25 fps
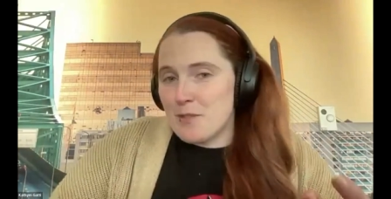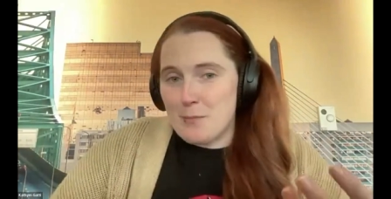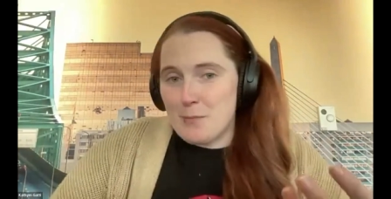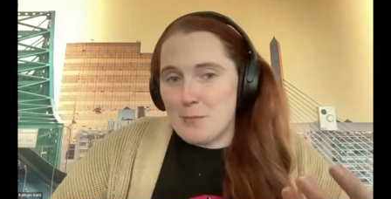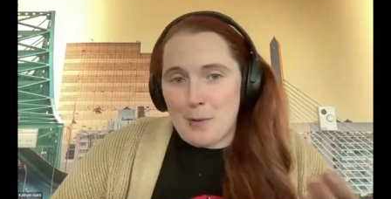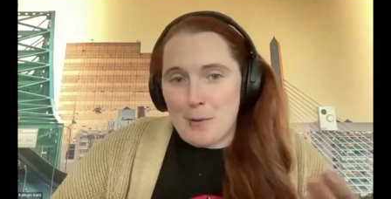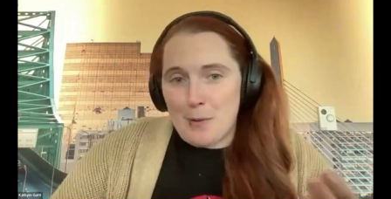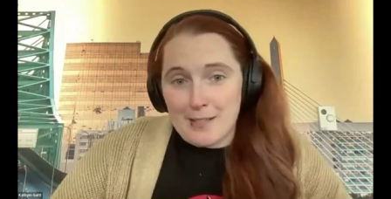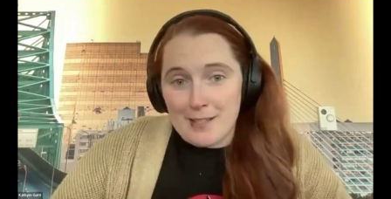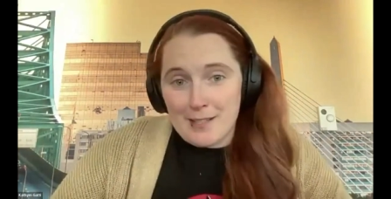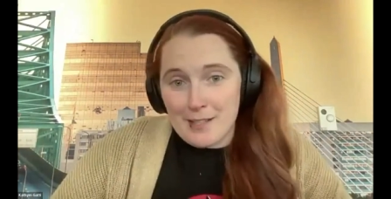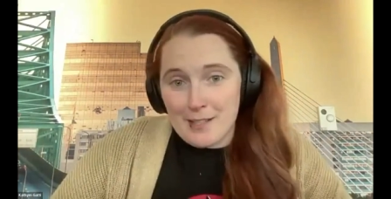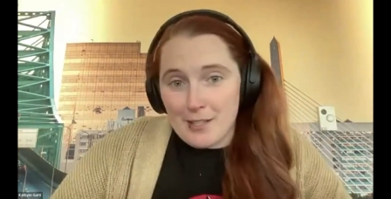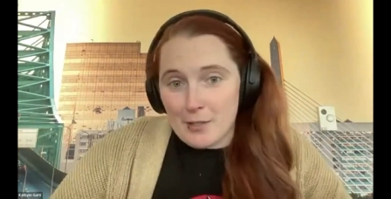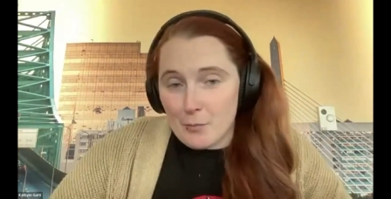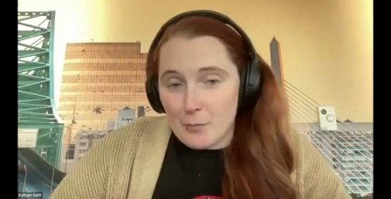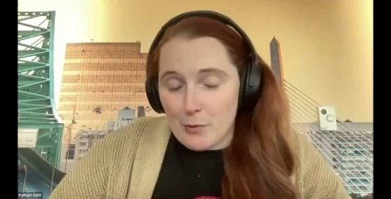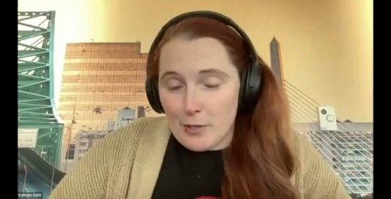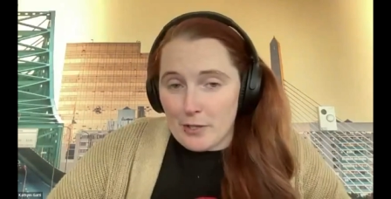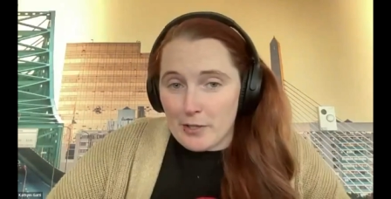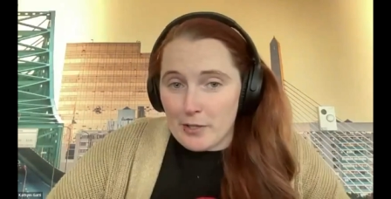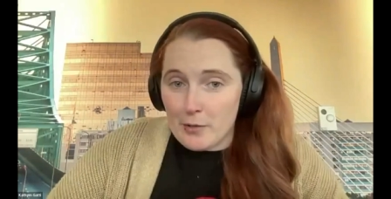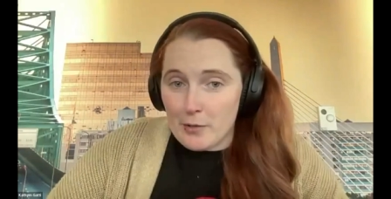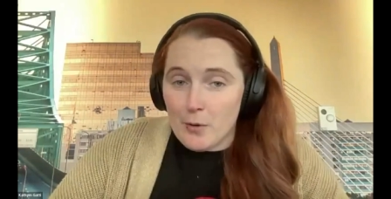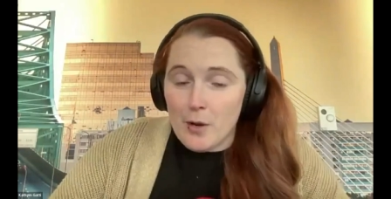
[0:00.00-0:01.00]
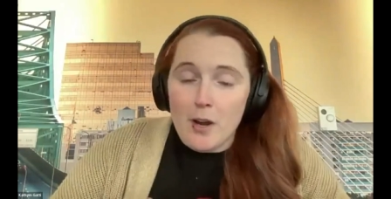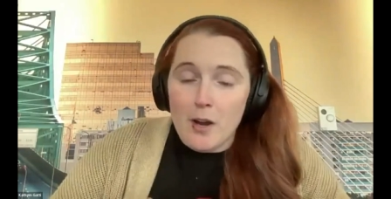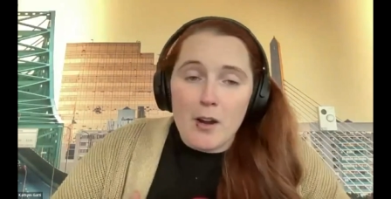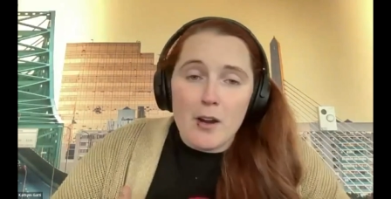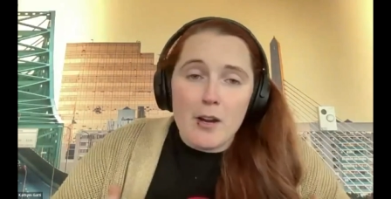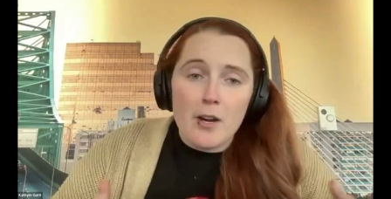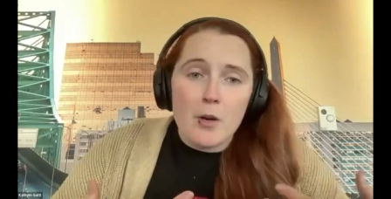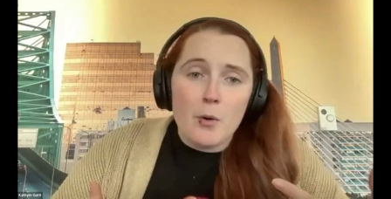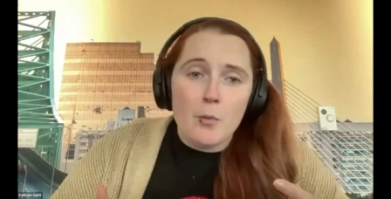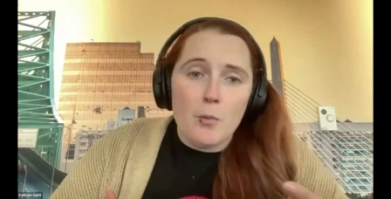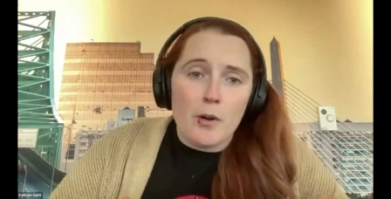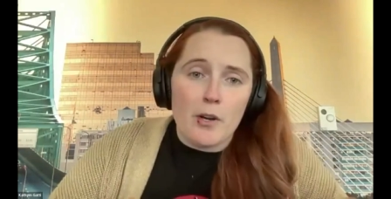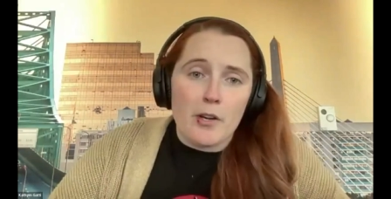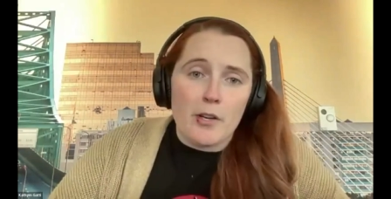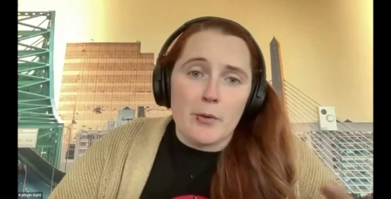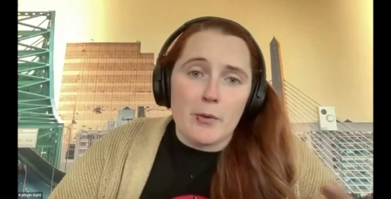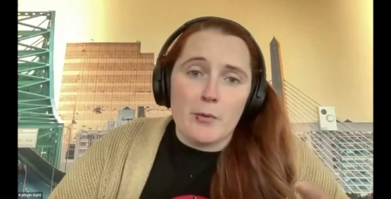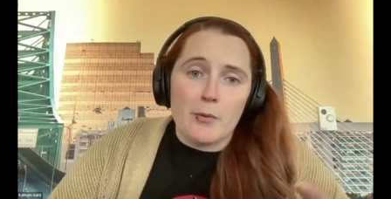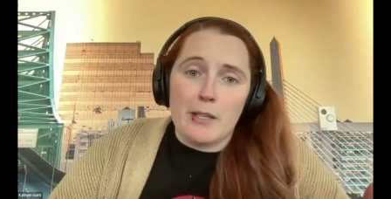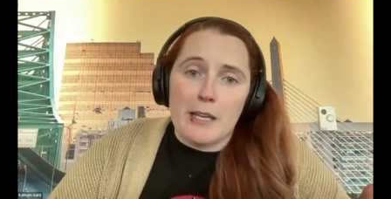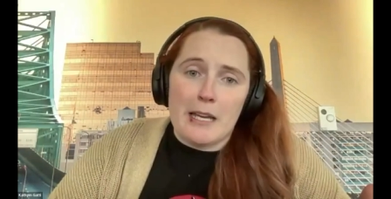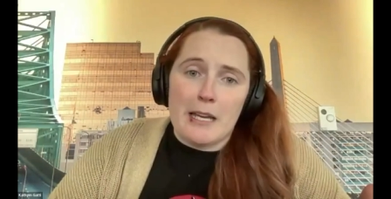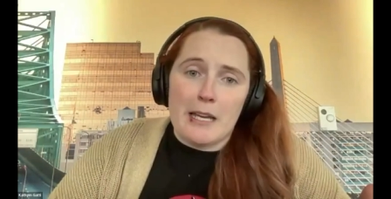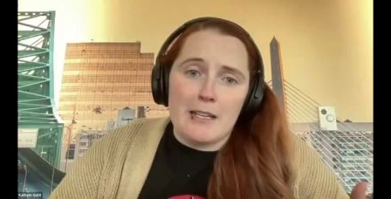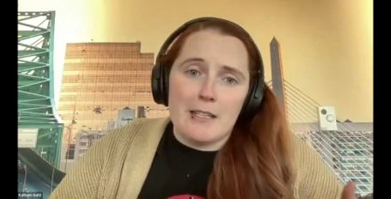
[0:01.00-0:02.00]
depending on where you are, where
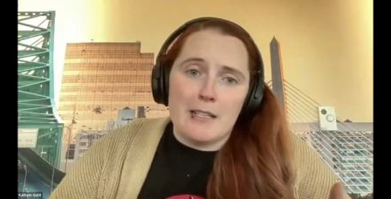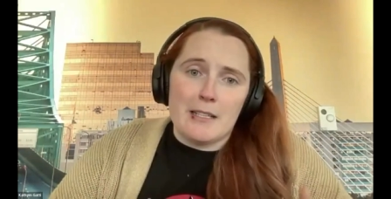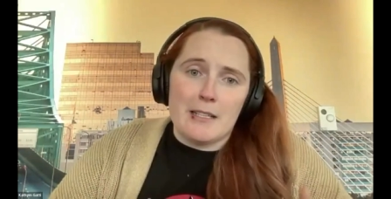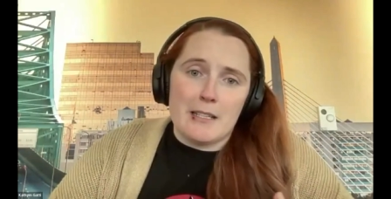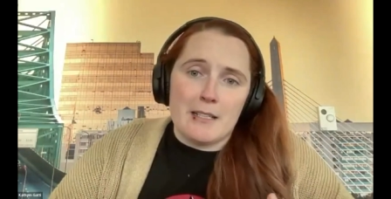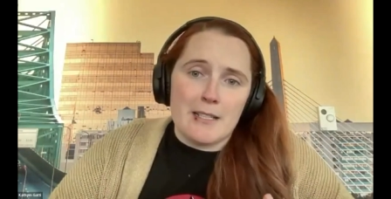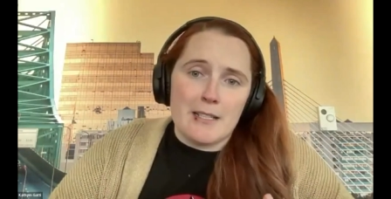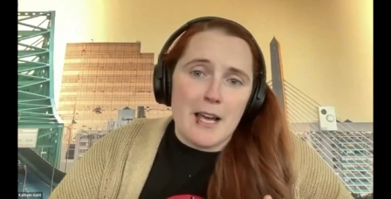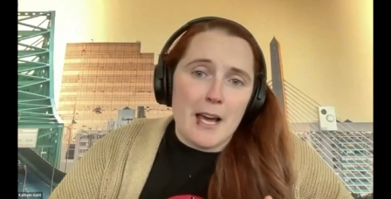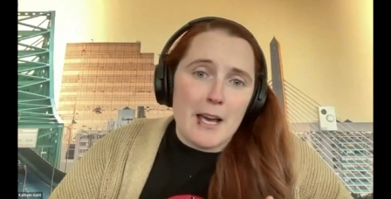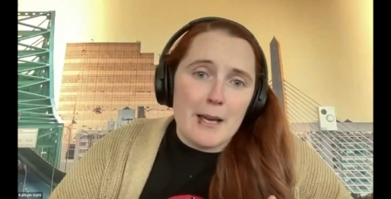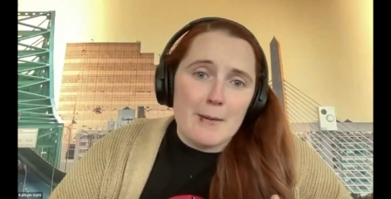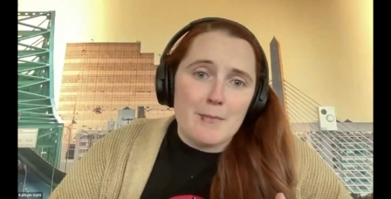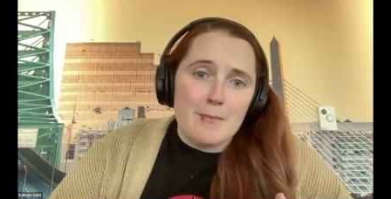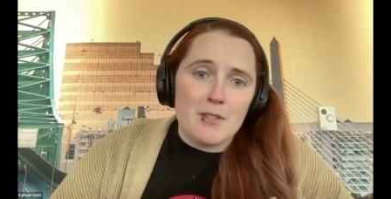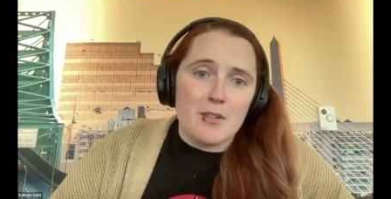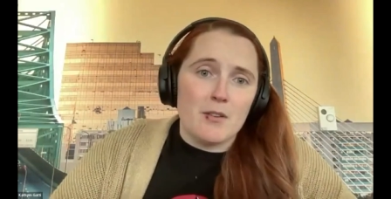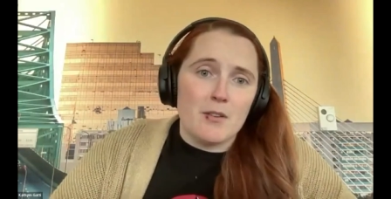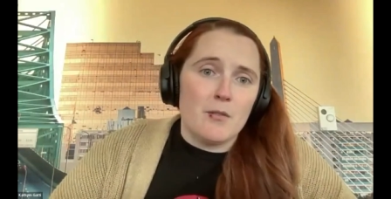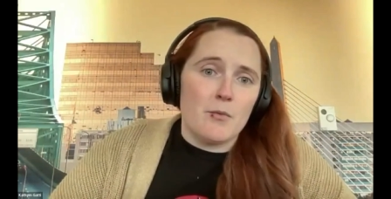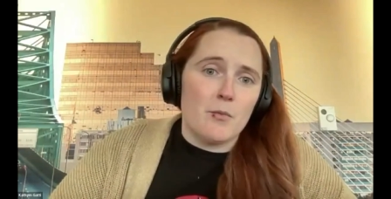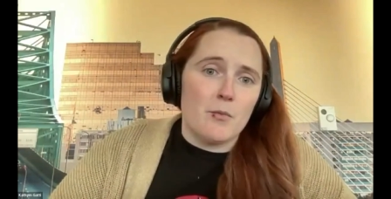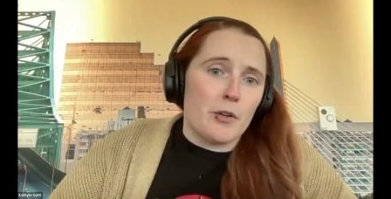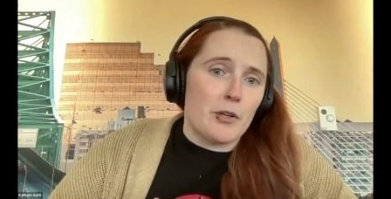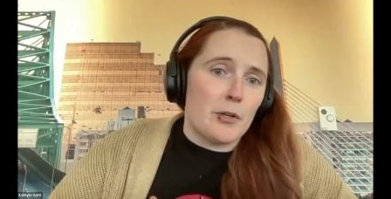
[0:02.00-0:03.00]
you land in the time zone,